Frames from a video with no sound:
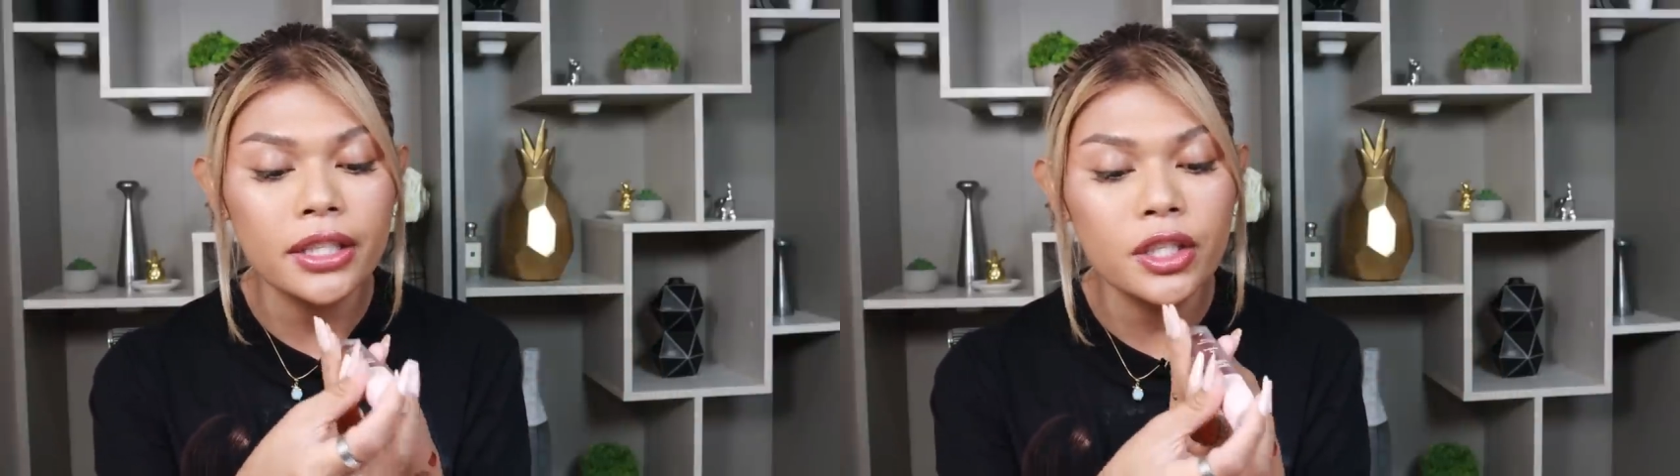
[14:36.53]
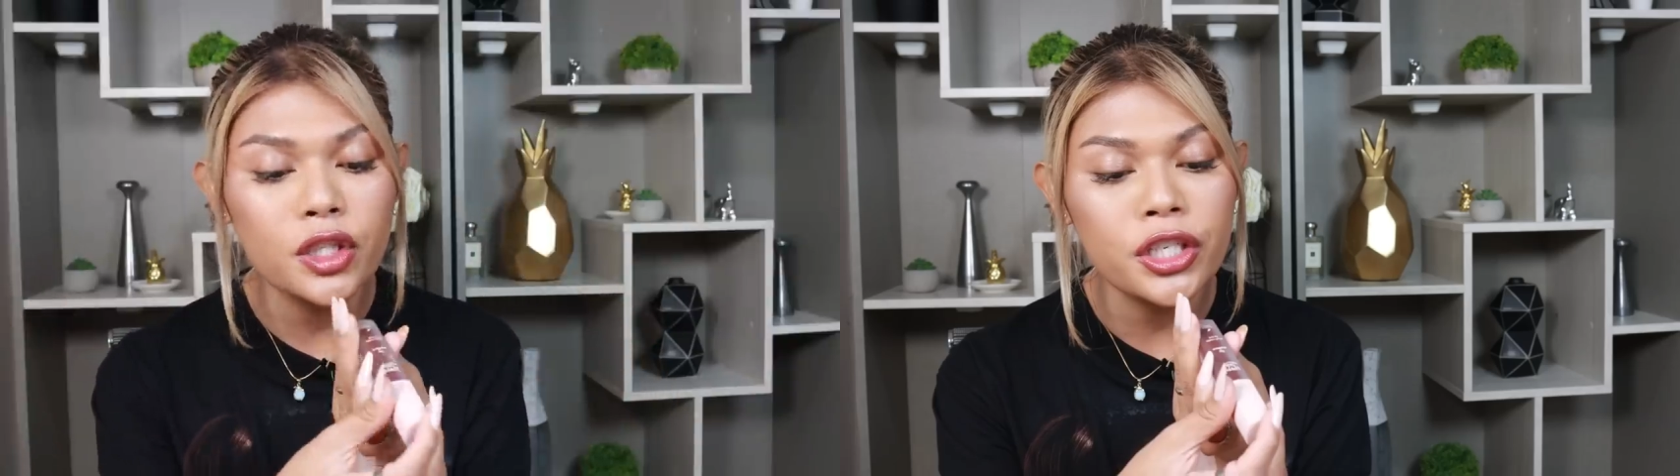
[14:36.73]

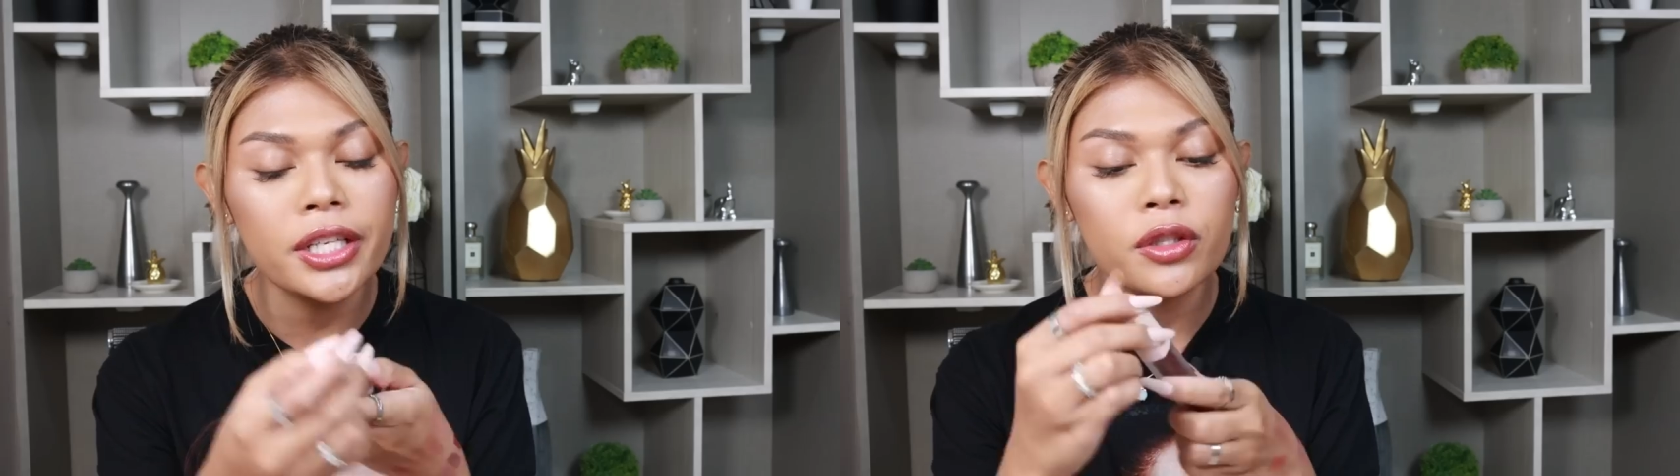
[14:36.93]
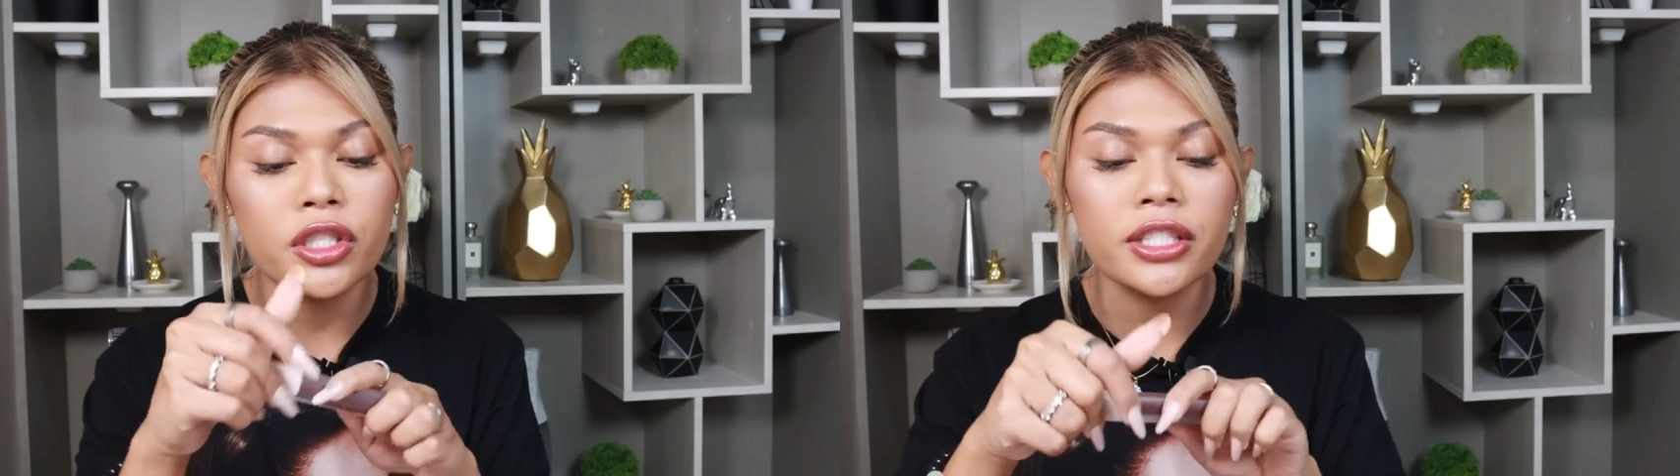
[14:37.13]
in the
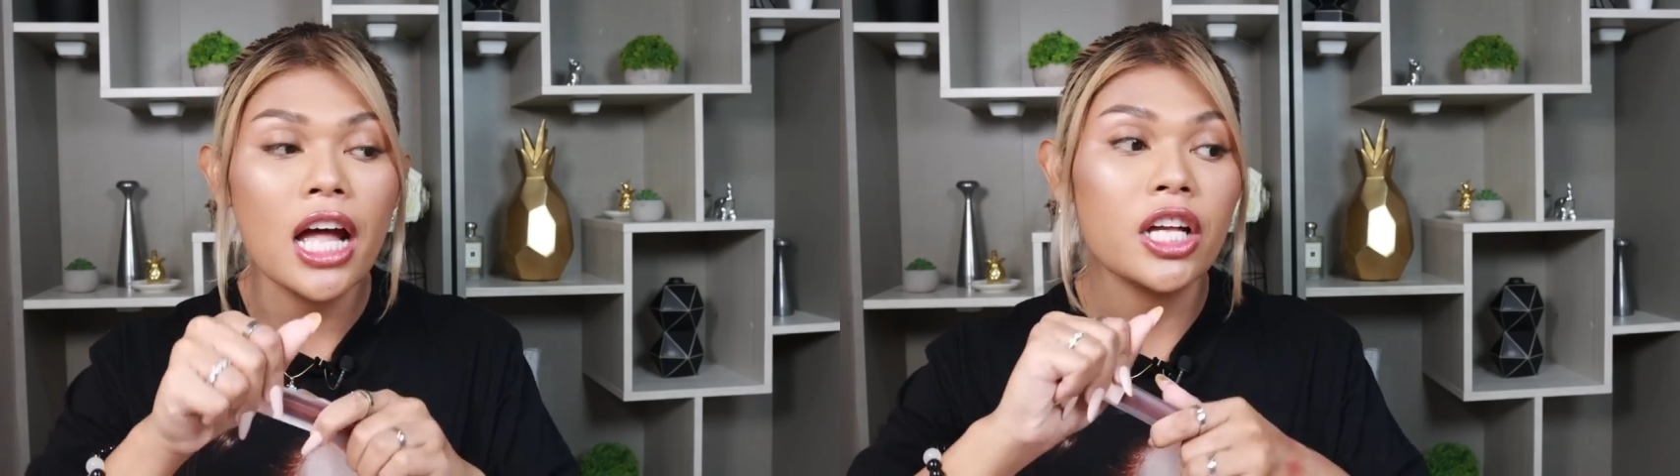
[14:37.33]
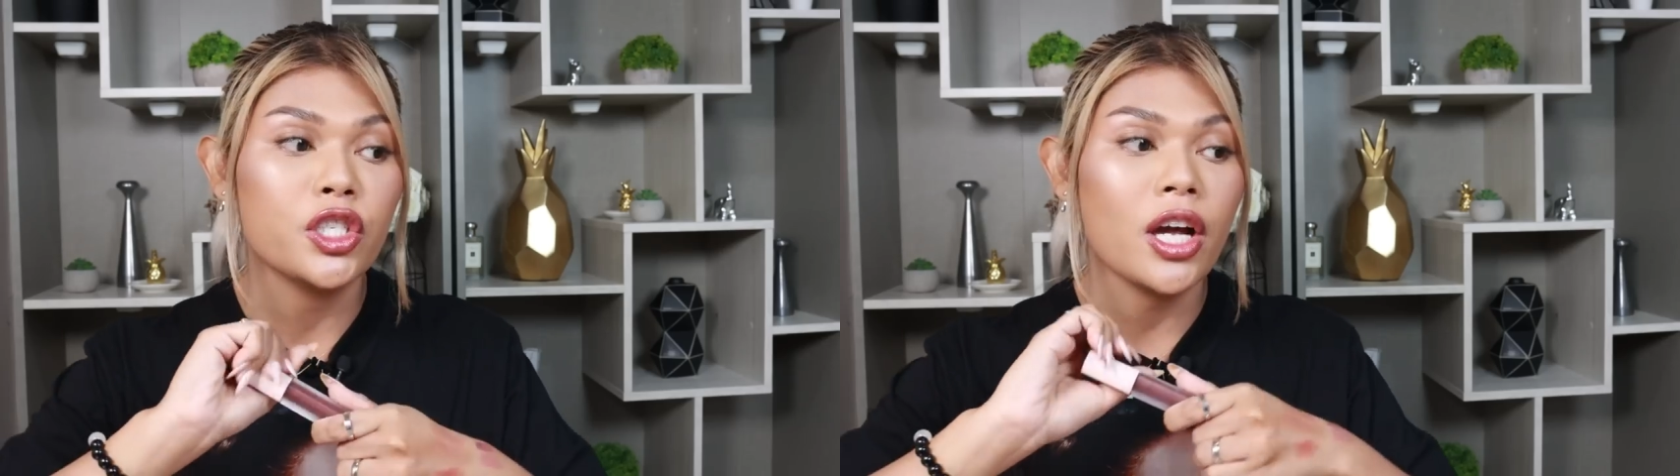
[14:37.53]
shade
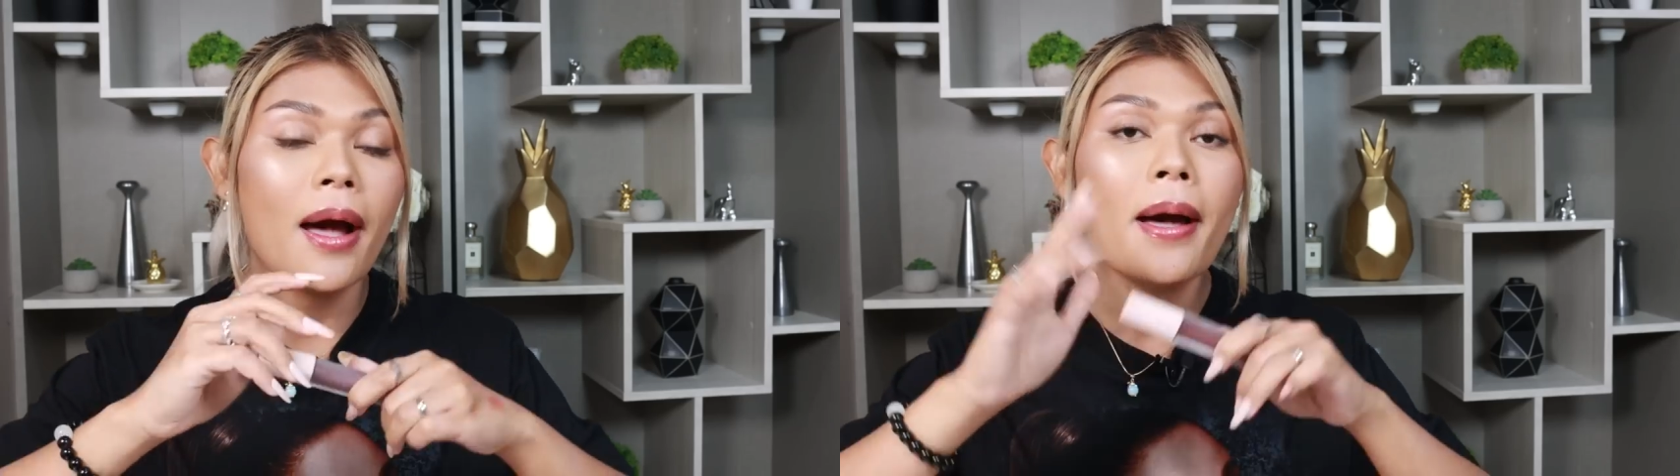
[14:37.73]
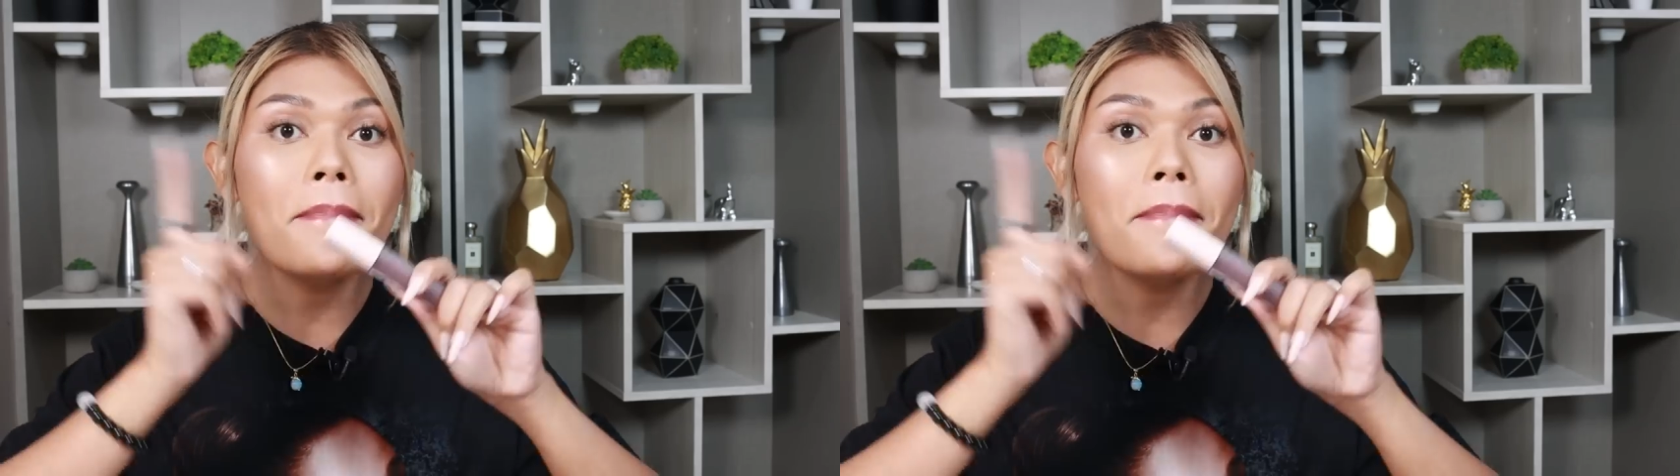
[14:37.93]
Nostalgia.